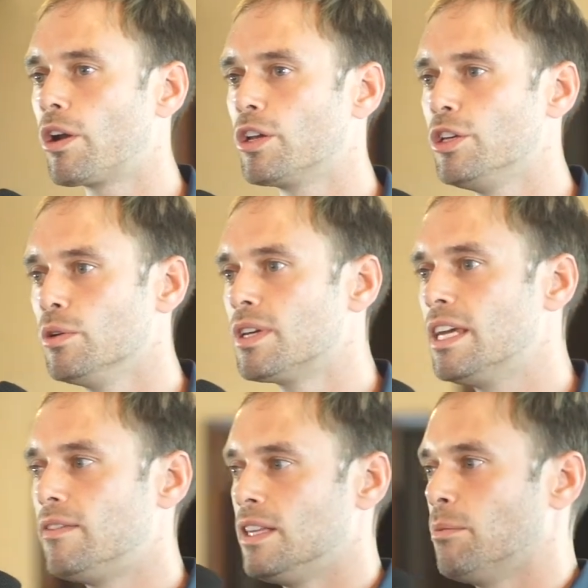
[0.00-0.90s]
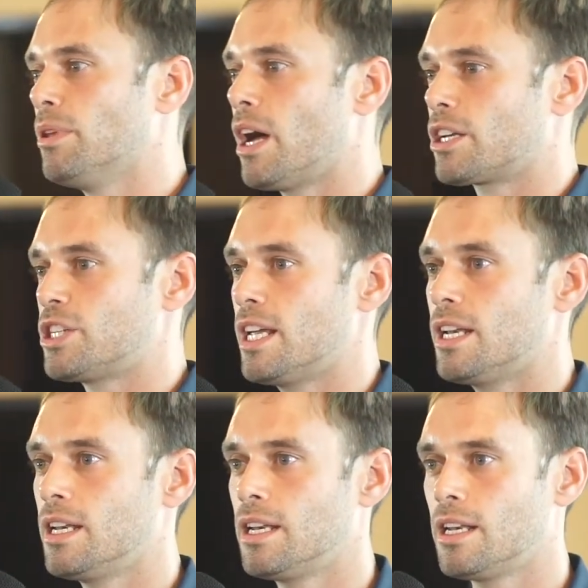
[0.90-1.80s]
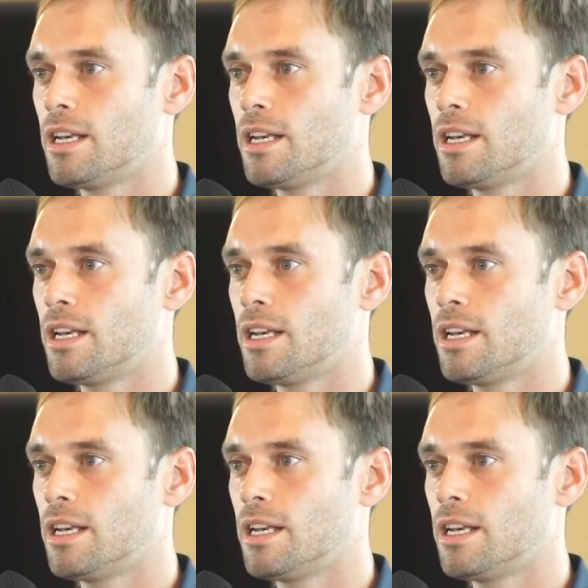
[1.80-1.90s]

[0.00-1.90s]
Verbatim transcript: are you giving the blockchain